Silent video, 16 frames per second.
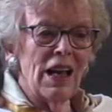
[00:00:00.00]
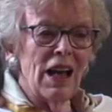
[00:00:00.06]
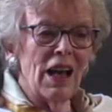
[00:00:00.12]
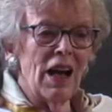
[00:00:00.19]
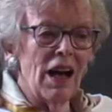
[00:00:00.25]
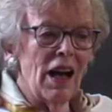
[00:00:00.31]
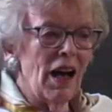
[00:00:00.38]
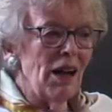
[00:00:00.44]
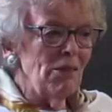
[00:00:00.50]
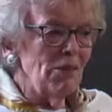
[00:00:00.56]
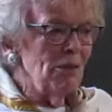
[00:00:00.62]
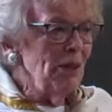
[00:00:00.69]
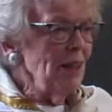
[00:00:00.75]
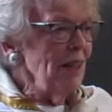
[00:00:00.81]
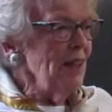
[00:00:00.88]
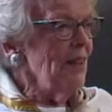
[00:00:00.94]
I
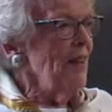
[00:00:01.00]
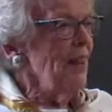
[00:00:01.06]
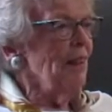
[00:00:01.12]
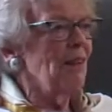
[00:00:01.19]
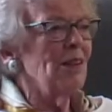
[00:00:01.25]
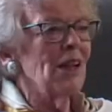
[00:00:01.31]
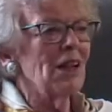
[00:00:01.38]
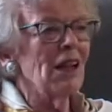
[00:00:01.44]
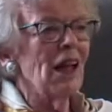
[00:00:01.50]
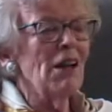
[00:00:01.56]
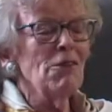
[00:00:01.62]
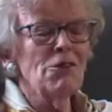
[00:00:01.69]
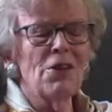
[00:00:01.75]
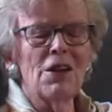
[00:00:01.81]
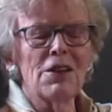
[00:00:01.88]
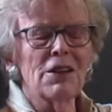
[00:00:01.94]
really think, like, that
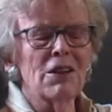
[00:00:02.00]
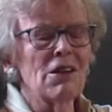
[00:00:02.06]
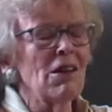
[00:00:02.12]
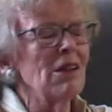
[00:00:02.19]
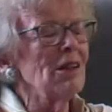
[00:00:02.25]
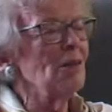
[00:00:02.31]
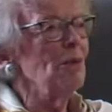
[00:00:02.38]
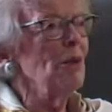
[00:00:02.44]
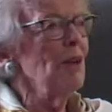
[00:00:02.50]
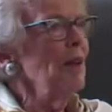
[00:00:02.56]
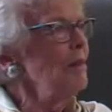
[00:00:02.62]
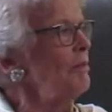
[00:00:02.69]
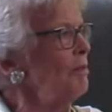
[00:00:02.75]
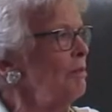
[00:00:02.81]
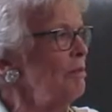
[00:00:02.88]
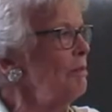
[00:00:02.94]
Father Conlon, what a
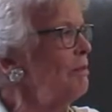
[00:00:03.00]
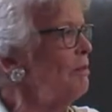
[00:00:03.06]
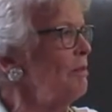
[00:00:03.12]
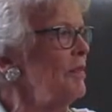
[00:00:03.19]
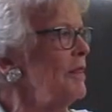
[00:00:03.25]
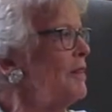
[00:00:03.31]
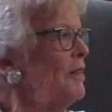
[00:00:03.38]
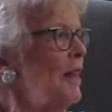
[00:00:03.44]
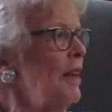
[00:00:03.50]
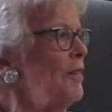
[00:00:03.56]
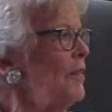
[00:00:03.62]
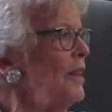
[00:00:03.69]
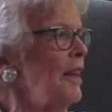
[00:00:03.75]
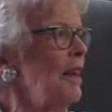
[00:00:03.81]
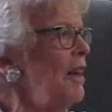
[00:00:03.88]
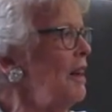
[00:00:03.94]

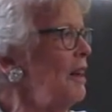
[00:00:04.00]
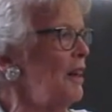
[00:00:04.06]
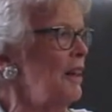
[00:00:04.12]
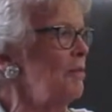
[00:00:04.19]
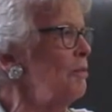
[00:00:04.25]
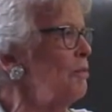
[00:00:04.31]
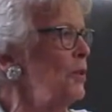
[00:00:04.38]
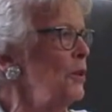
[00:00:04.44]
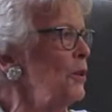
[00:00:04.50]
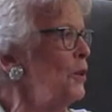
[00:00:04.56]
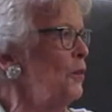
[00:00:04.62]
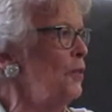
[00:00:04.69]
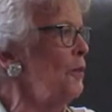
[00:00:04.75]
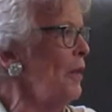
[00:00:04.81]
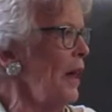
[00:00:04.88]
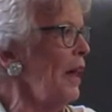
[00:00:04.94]
lovely,
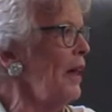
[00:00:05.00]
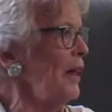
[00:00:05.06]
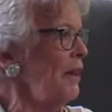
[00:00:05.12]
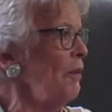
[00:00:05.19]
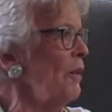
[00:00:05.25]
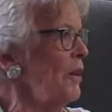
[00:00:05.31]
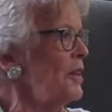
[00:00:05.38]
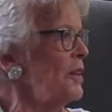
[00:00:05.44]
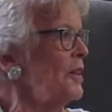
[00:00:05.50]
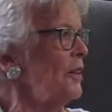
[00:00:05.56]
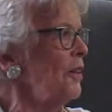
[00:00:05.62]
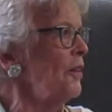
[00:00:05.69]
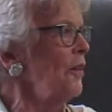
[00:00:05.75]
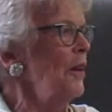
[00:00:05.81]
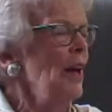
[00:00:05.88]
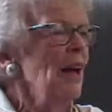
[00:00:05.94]
beautiful man he was, you
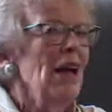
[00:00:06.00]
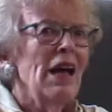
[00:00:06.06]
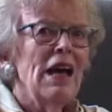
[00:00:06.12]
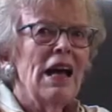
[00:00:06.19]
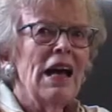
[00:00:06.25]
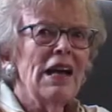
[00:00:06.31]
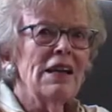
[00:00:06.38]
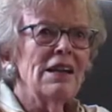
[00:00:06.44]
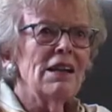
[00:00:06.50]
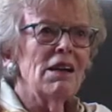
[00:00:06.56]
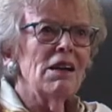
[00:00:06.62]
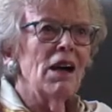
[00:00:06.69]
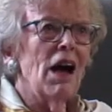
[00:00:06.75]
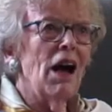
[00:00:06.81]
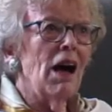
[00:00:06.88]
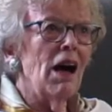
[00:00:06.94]
know. And
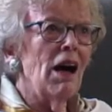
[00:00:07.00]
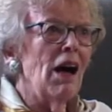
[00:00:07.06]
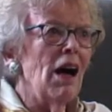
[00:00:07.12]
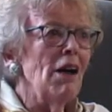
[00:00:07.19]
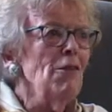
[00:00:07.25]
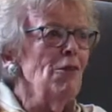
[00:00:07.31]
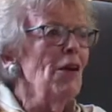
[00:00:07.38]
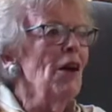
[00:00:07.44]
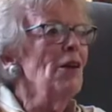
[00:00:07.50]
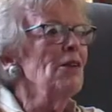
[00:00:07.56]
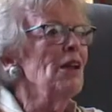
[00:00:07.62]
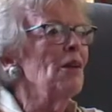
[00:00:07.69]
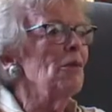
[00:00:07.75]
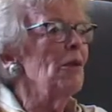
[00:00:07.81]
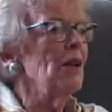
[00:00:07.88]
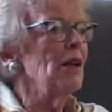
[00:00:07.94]
I found
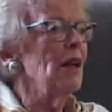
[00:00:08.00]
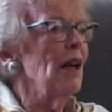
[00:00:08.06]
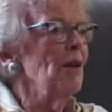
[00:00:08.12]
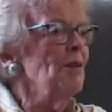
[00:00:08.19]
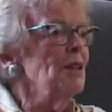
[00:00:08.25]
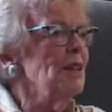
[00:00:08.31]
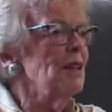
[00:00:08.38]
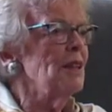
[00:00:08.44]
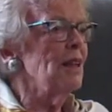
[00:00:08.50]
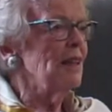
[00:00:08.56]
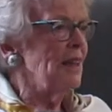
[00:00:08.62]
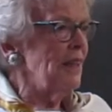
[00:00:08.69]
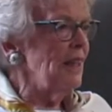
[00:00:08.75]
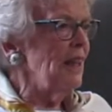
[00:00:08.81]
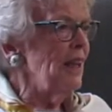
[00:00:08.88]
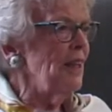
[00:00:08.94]
that when I was a
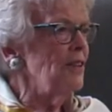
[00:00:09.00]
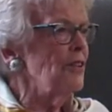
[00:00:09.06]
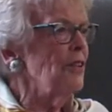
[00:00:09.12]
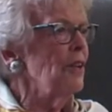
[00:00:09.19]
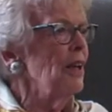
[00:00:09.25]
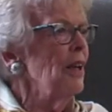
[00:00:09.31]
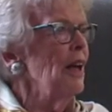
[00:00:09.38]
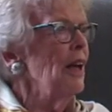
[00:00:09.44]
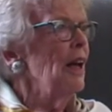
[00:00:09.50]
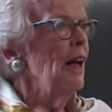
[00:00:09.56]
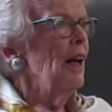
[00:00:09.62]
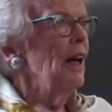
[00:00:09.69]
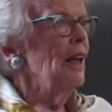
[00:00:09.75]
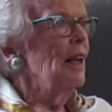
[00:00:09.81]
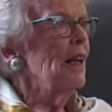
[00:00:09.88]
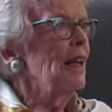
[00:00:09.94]
teenager,
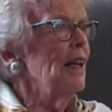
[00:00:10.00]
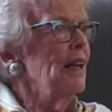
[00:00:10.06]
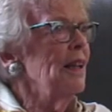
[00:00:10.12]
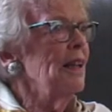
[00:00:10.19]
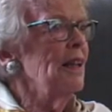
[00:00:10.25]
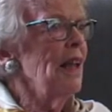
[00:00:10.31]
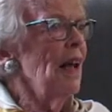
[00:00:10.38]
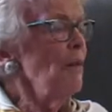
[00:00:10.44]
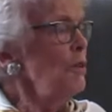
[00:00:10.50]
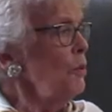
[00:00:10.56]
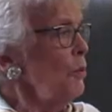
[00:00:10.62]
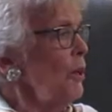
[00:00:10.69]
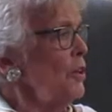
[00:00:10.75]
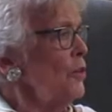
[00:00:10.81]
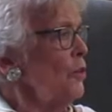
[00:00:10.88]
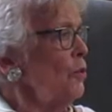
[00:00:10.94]
like, that was where
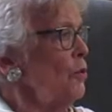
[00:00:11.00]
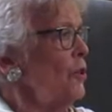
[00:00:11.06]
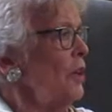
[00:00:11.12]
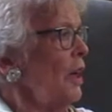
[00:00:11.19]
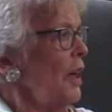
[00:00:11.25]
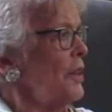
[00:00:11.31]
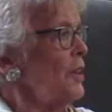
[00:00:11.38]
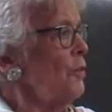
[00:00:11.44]
I socialized.